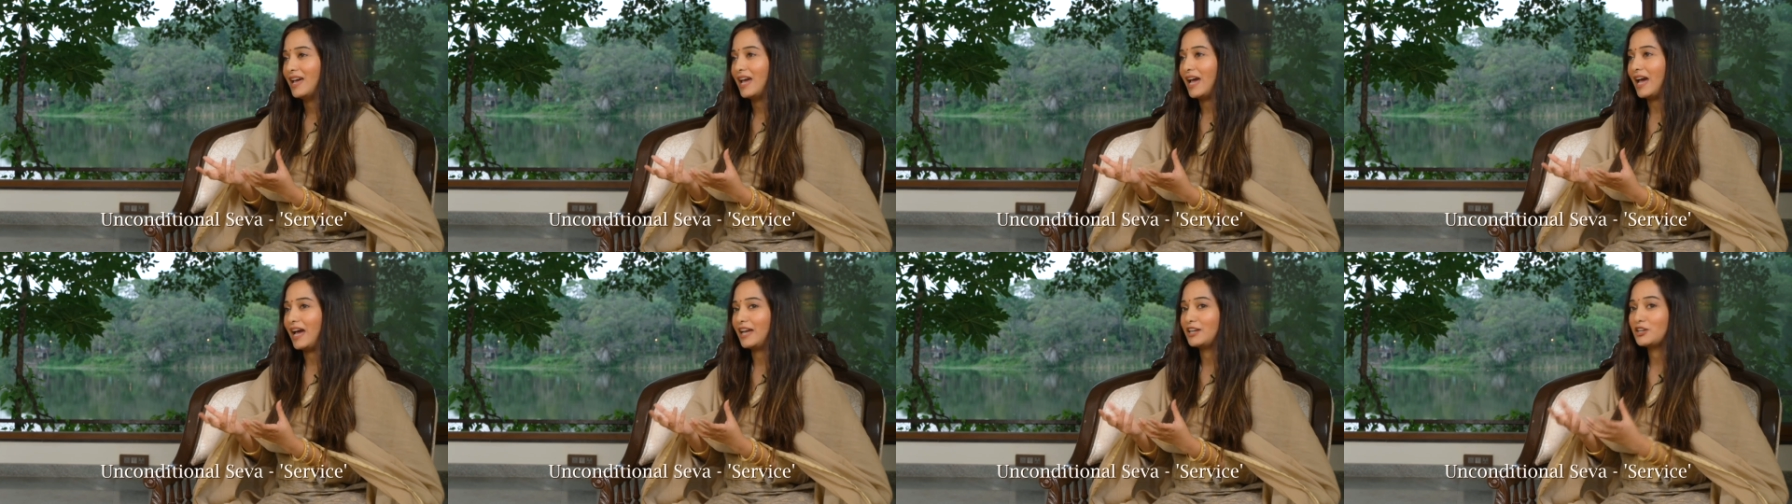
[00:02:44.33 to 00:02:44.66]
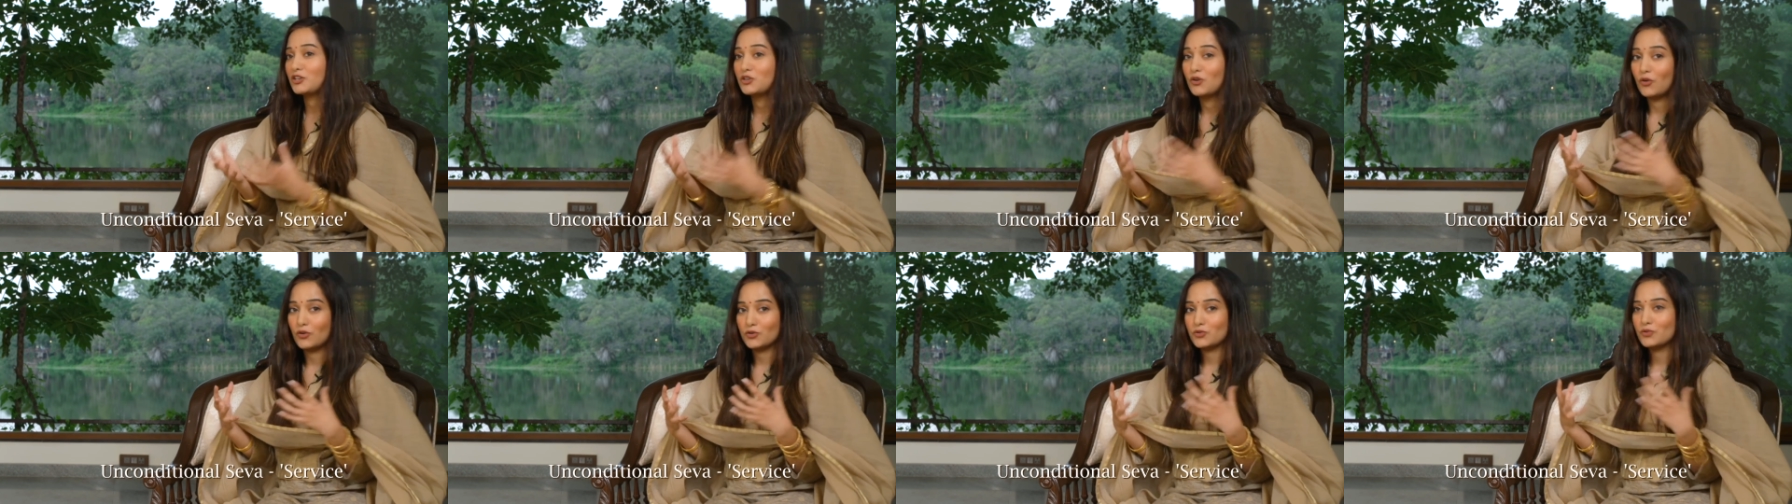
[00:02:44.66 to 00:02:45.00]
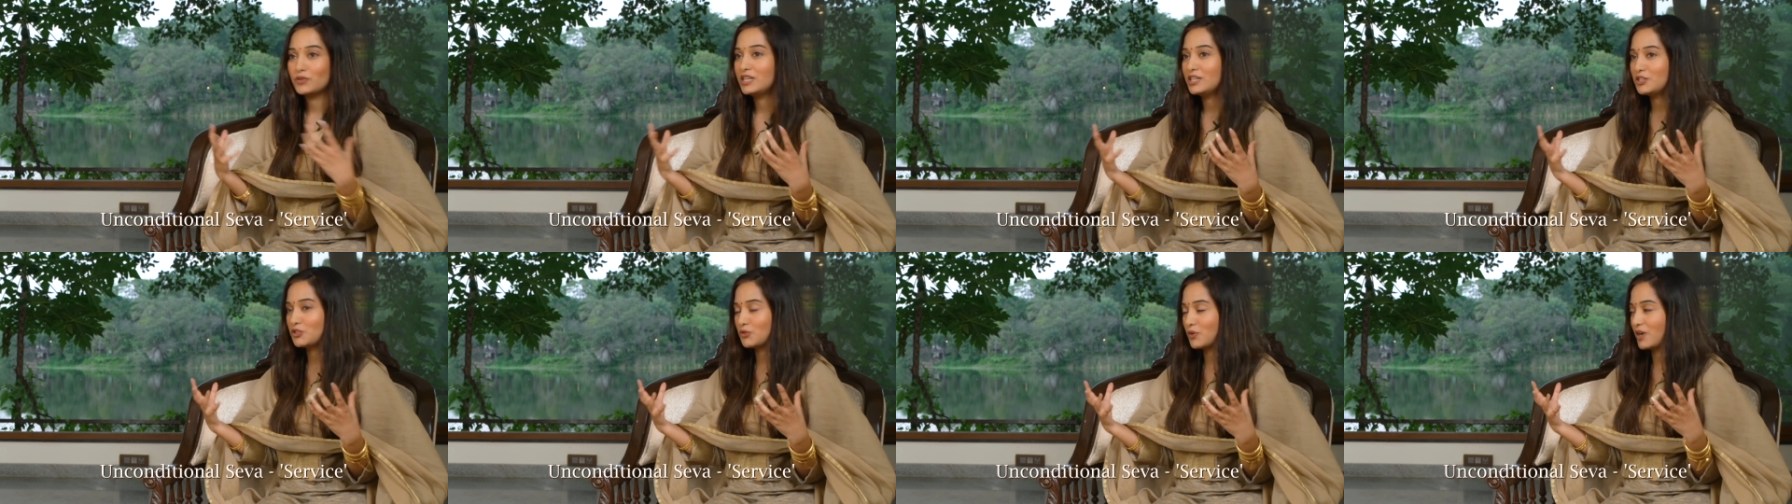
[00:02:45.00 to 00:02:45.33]
and not
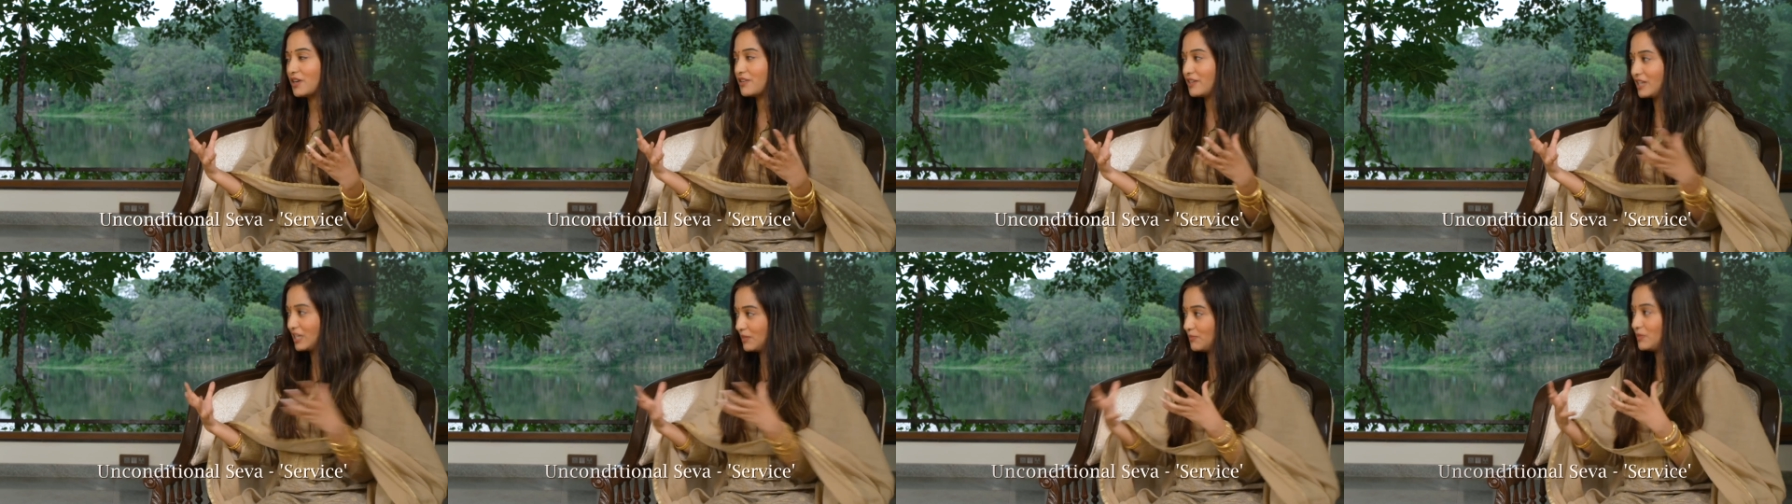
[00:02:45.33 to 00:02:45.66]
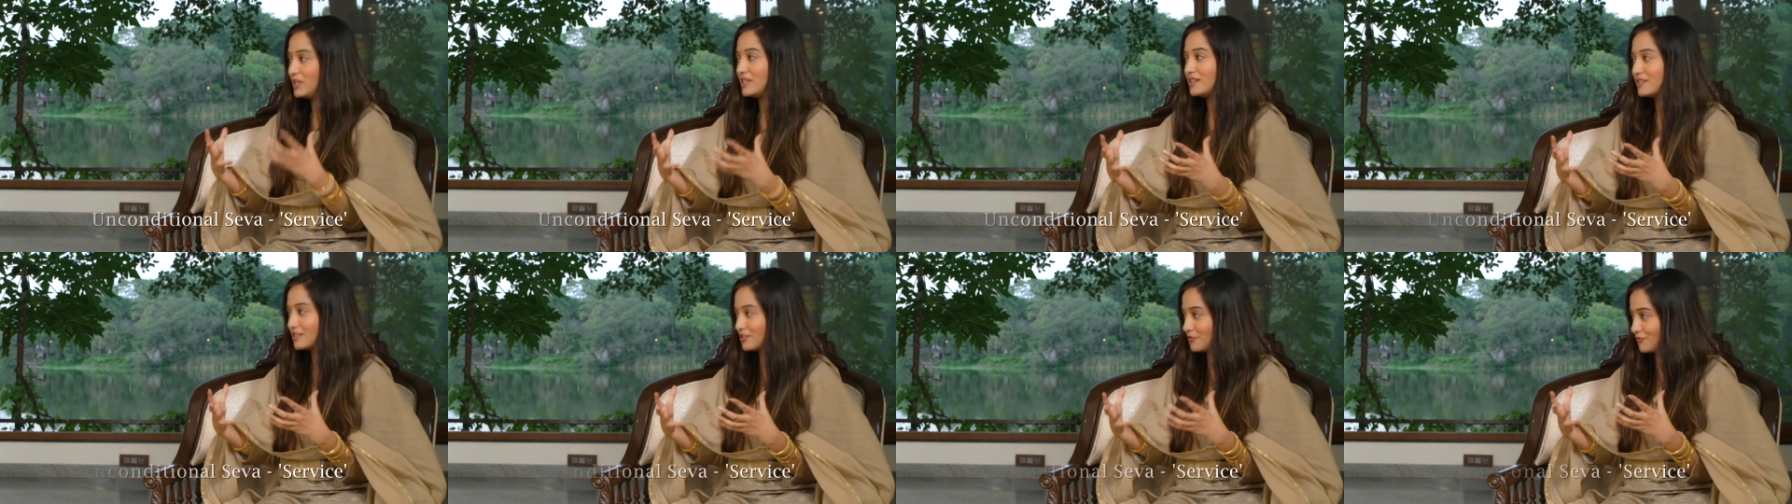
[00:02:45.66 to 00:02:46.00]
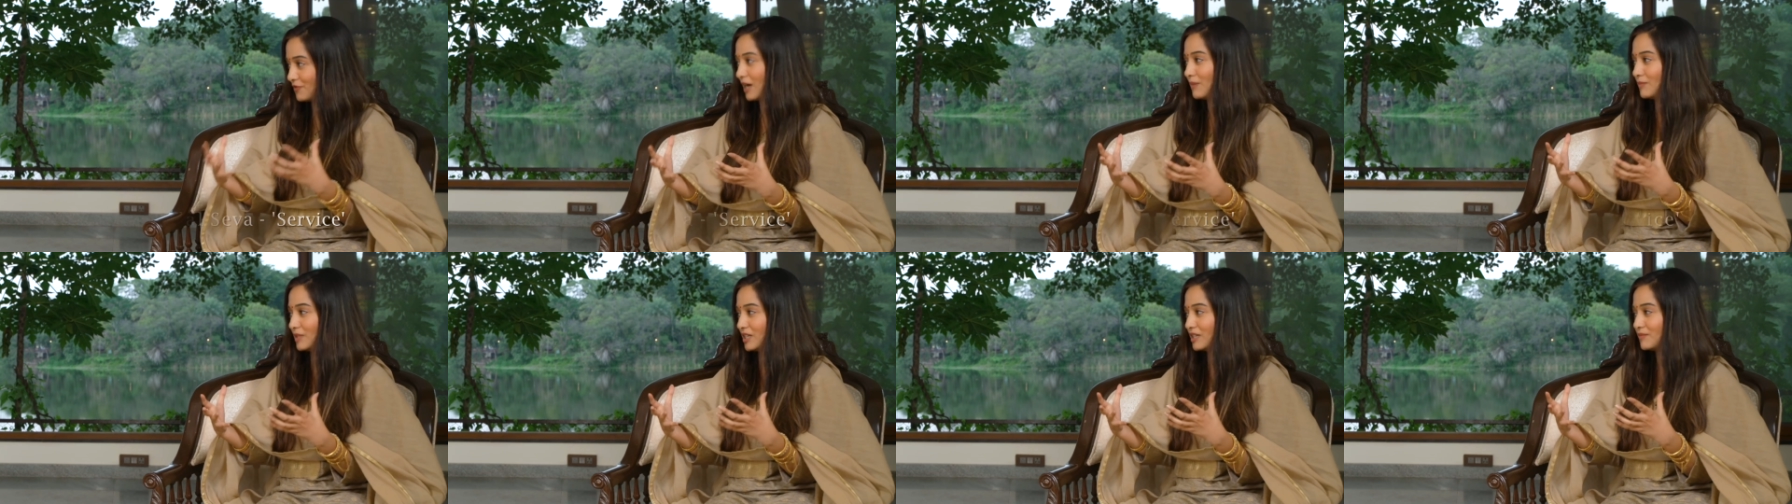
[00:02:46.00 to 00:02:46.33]
only to our immediate
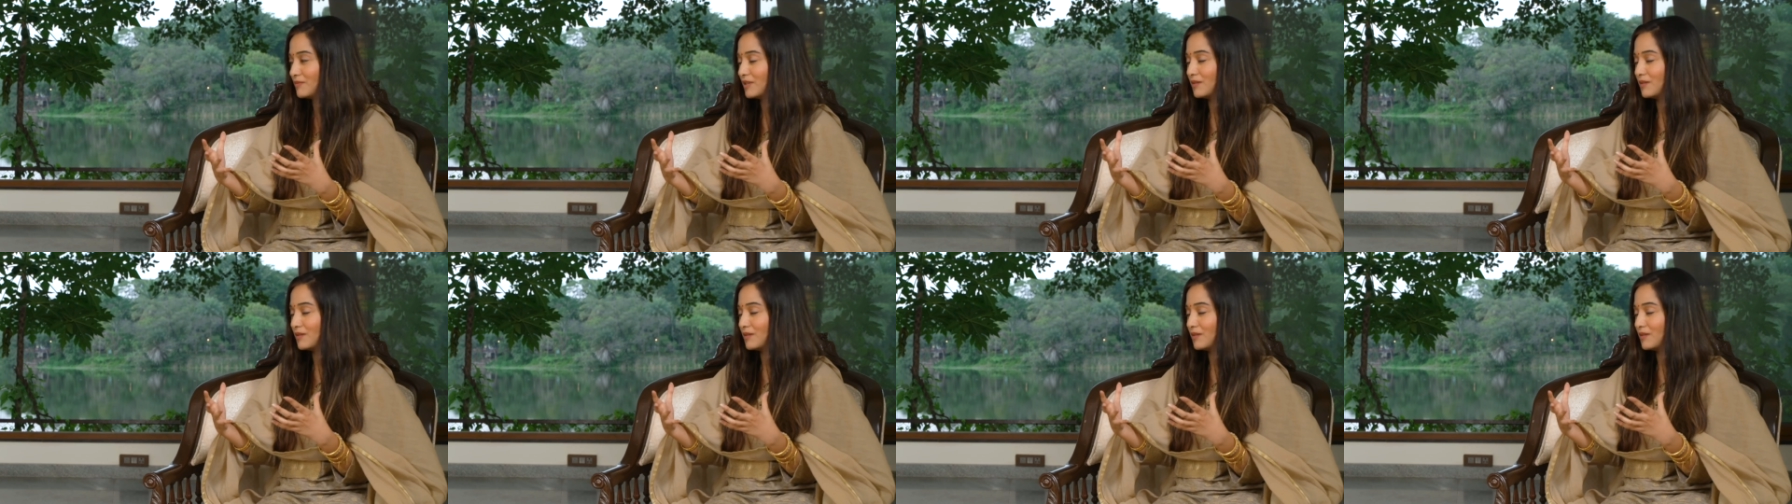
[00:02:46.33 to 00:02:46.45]
family